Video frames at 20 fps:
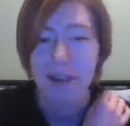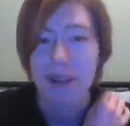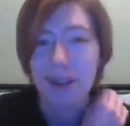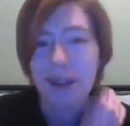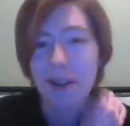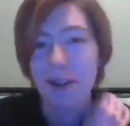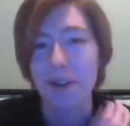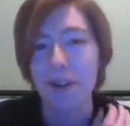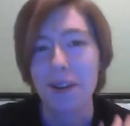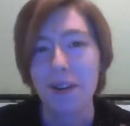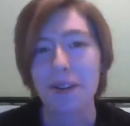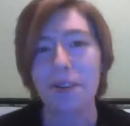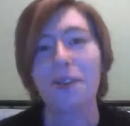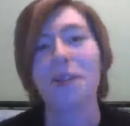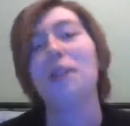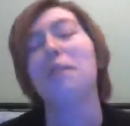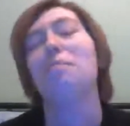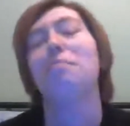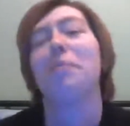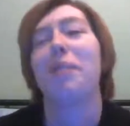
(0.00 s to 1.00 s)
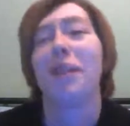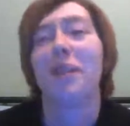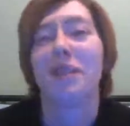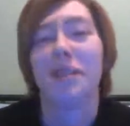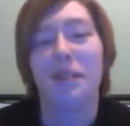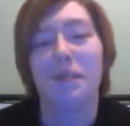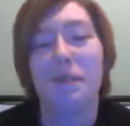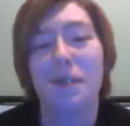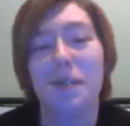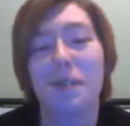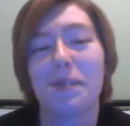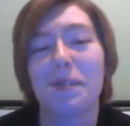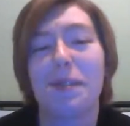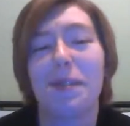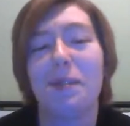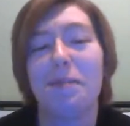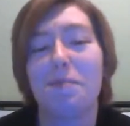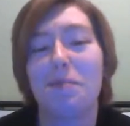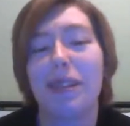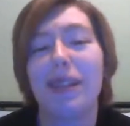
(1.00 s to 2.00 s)
we go to Google Plus and we
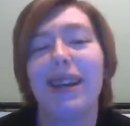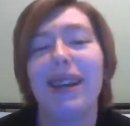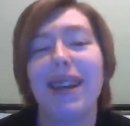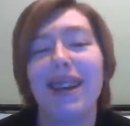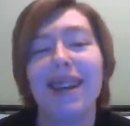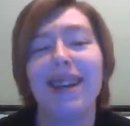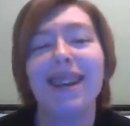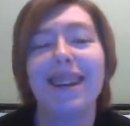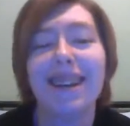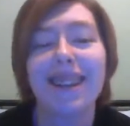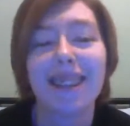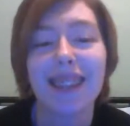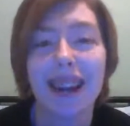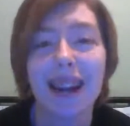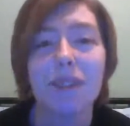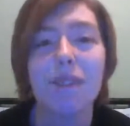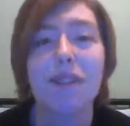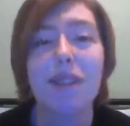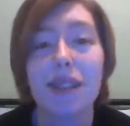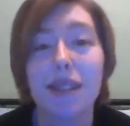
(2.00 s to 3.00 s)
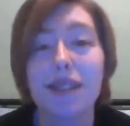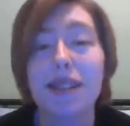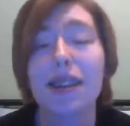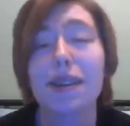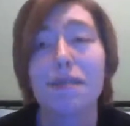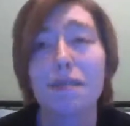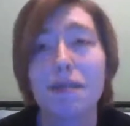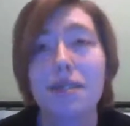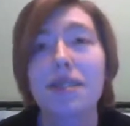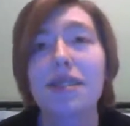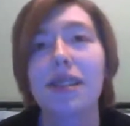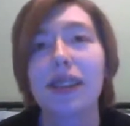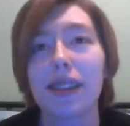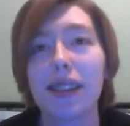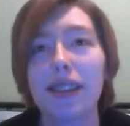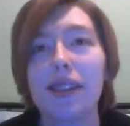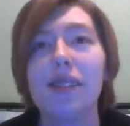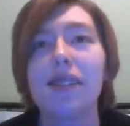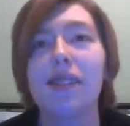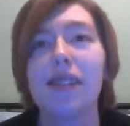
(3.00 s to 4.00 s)
role play. That was
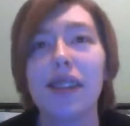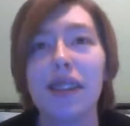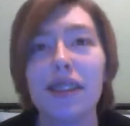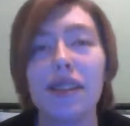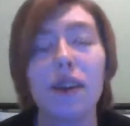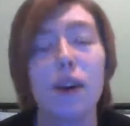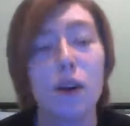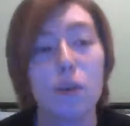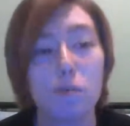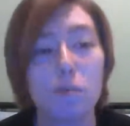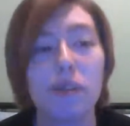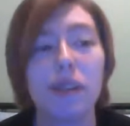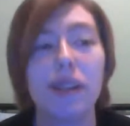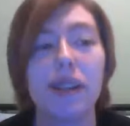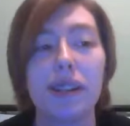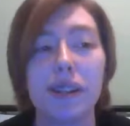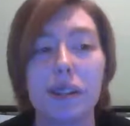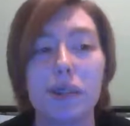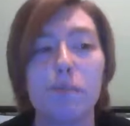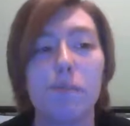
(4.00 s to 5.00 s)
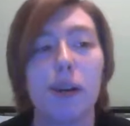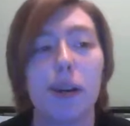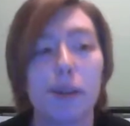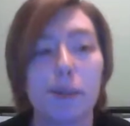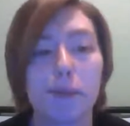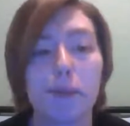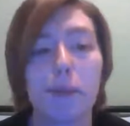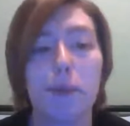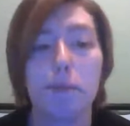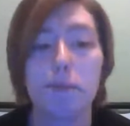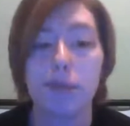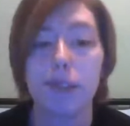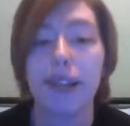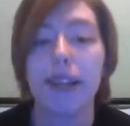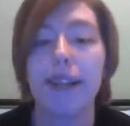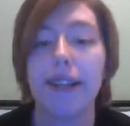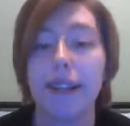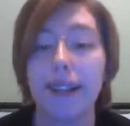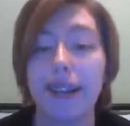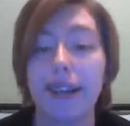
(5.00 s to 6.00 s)
literally the opening to my role
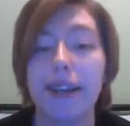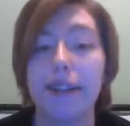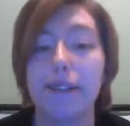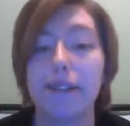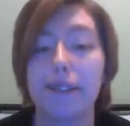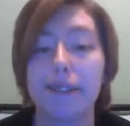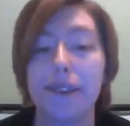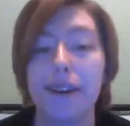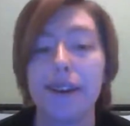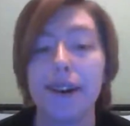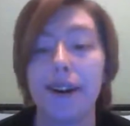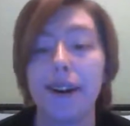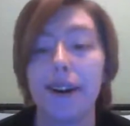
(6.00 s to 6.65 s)
play life.